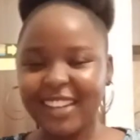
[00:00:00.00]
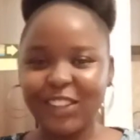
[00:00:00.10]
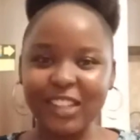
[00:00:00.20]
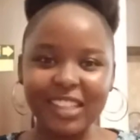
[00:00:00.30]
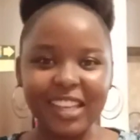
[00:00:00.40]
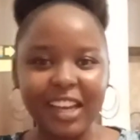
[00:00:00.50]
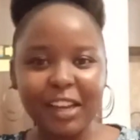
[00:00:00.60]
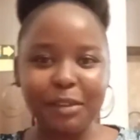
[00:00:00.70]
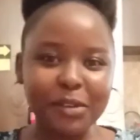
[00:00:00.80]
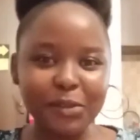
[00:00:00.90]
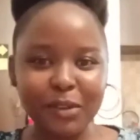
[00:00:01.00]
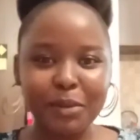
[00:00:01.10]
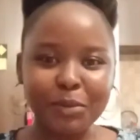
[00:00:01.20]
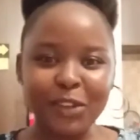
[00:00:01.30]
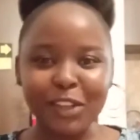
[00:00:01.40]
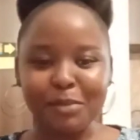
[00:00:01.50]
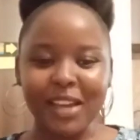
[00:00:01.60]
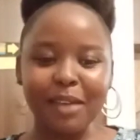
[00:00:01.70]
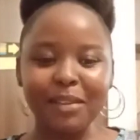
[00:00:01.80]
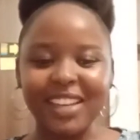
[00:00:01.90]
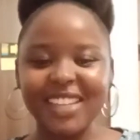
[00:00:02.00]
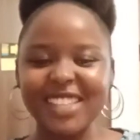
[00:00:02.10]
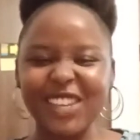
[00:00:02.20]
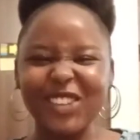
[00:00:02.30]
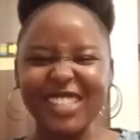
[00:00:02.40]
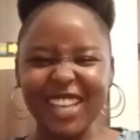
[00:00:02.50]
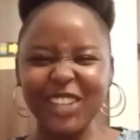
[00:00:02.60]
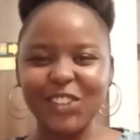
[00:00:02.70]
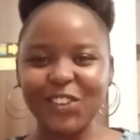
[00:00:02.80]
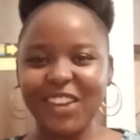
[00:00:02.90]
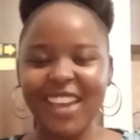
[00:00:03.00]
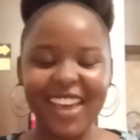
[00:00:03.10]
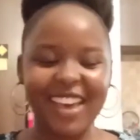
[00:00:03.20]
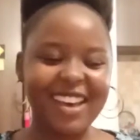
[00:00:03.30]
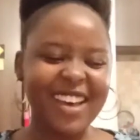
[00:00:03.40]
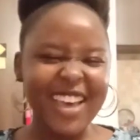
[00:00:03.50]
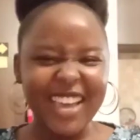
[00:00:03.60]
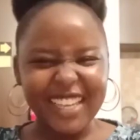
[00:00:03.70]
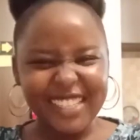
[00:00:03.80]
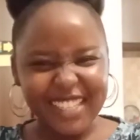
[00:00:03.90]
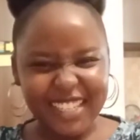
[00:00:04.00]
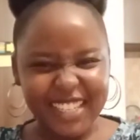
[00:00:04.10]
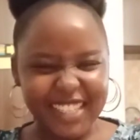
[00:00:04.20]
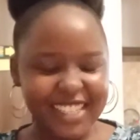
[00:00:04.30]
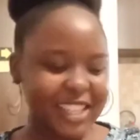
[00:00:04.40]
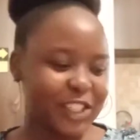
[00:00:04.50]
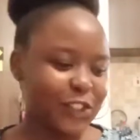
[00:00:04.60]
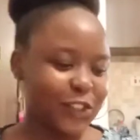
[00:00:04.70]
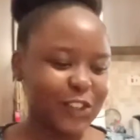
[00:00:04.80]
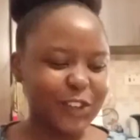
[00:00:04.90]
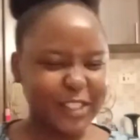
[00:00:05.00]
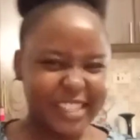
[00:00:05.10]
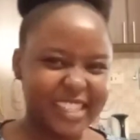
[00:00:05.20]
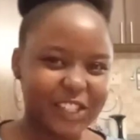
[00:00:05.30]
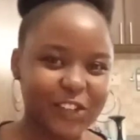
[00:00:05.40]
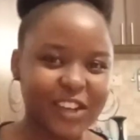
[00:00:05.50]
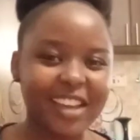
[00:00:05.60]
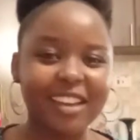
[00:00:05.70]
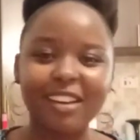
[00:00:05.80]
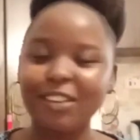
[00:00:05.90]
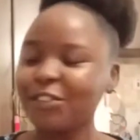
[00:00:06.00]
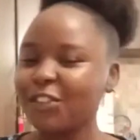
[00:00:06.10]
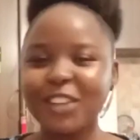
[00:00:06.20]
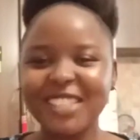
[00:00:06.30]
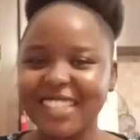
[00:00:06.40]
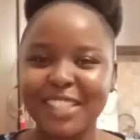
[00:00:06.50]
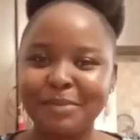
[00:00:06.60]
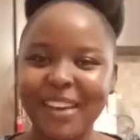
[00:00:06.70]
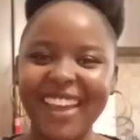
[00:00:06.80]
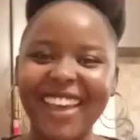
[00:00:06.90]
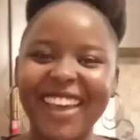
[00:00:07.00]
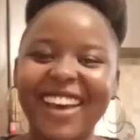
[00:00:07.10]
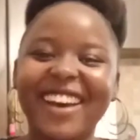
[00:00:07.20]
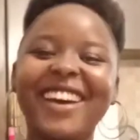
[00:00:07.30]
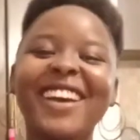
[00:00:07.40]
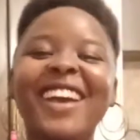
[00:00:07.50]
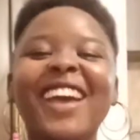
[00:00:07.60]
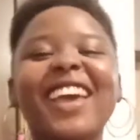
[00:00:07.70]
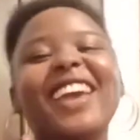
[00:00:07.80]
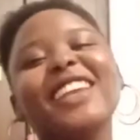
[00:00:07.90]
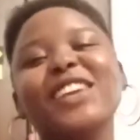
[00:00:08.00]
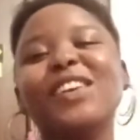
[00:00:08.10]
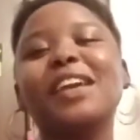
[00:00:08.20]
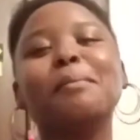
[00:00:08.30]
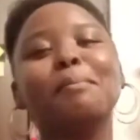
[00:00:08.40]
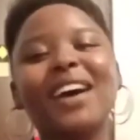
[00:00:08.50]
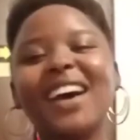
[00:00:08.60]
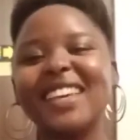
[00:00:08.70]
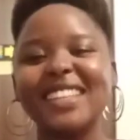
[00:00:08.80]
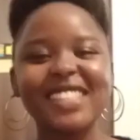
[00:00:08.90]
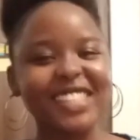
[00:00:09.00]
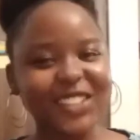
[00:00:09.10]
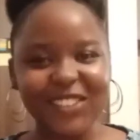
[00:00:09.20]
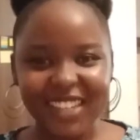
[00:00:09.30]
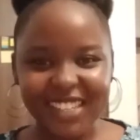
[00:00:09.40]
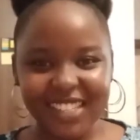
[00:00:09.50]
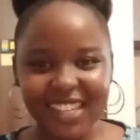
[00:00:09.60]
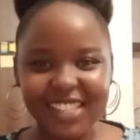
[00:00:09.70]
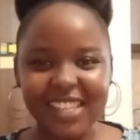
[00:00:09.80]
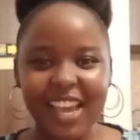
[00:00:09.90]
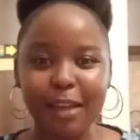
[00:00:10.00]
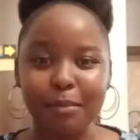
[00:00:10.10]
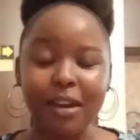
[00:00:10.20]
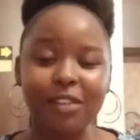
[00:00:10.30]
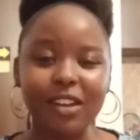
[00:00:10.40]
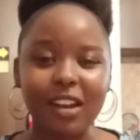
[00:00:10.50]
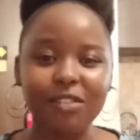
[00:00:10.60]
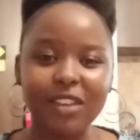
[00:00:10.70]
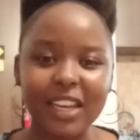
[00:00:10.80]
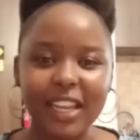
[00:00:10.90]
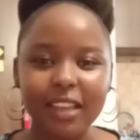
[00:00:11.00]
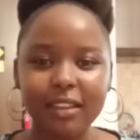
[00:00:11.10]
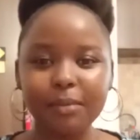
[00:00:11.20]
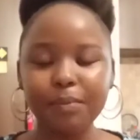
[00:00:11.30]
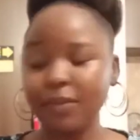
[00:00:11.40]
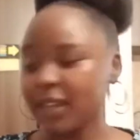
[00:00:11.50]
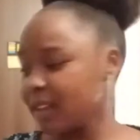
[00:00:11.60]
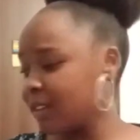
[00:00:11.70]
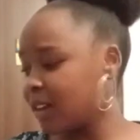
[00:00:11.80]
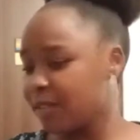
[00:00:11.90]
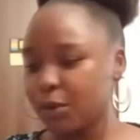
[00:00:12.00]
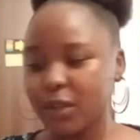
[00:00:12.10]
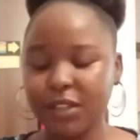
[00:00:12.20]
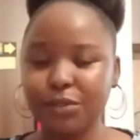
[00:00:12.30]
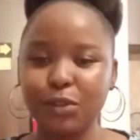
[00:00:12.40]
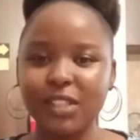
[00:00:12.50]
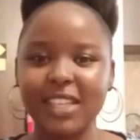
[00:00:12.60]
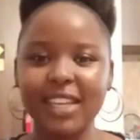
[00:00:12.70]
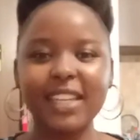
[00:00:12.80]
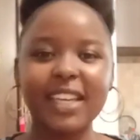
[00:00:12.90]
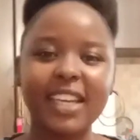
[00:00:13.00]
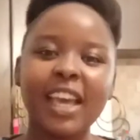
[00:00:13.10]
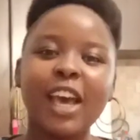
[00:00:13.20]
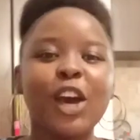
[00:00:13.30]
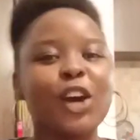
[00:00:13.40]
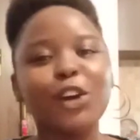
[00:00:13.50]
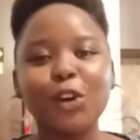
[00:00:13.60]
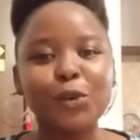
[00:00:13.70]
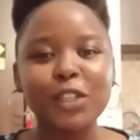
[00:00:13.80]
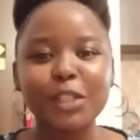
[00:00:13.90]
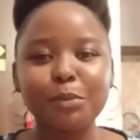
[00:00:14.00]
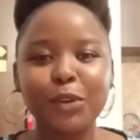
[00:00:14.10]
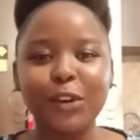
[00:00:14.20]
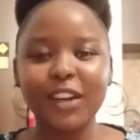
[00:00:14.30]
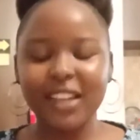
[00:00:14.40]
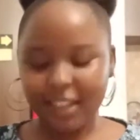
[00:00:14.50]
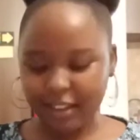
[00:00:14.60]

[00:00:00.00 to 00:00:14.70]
you'll thank me when people will be coming and asking you, is that your hair? Is that an extension? Or is it your hair? Of course it's my hair. Anyway, bye. See you guys next time. Have a lovely day. And have a wonderful Sunday. Go worship God.